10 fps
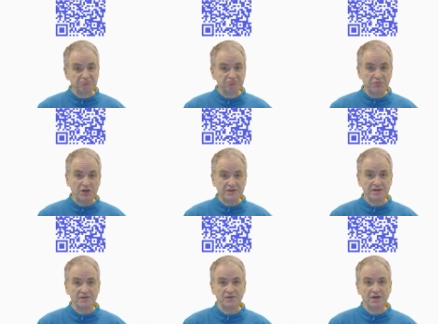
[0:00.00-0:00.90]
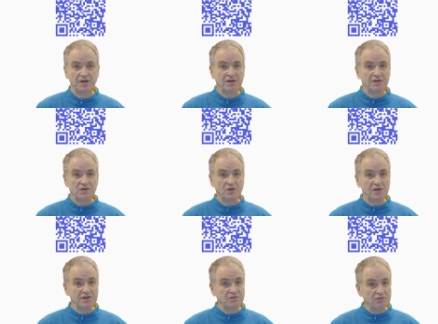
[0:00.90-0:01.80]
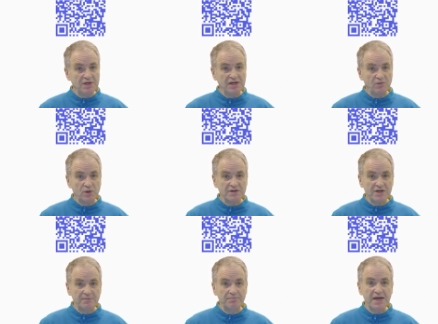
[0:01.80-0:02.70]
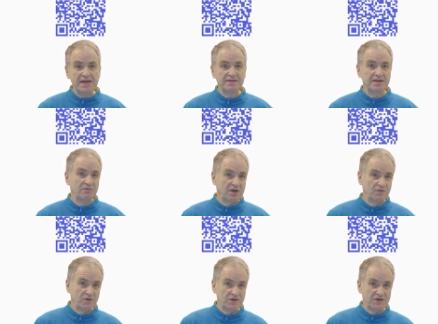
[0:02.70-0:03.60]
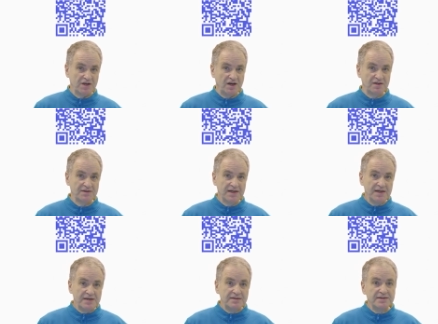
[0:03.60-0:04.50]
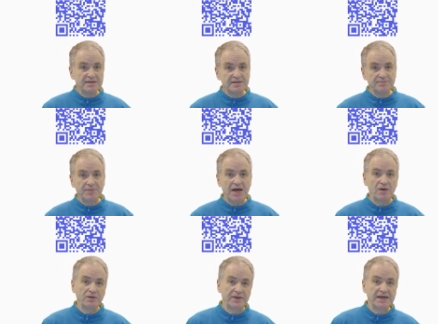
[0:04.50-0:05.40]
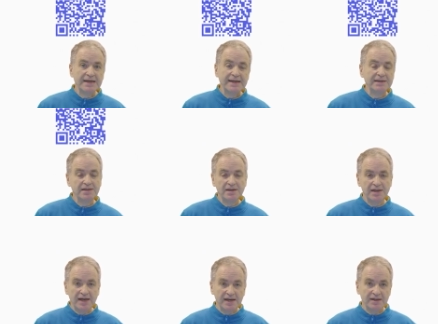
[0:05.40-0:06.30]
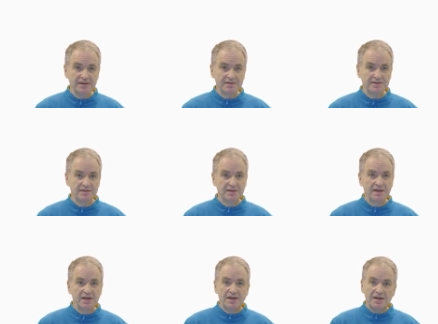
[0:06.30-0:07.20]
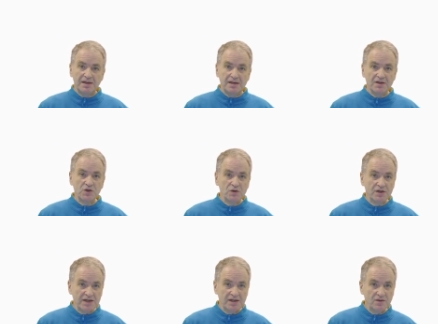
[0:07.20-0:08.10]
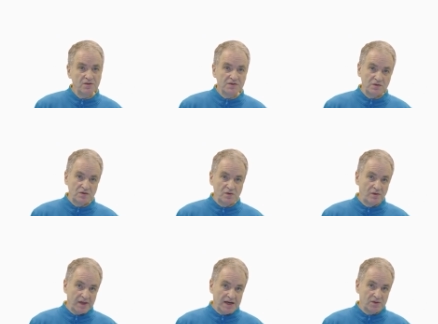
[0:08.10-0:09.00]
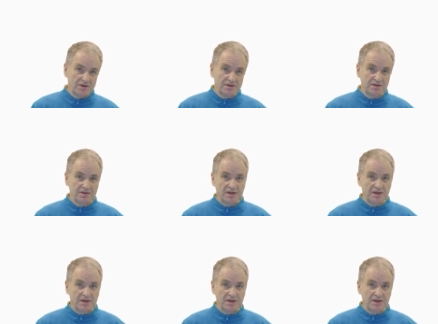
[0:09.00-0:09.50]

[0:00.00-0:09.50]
positive. So it really was an amazing run for stocks since about the 1980s. Here it continues to 2000.